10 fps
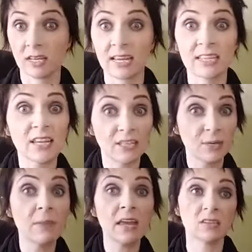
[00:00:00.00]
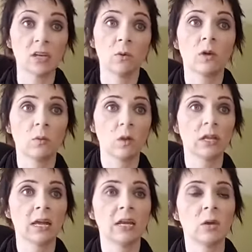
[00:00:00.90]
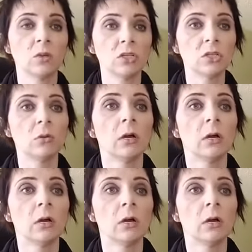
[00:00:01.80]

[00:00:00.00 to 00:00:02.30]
Like it's amazing what lightning will do.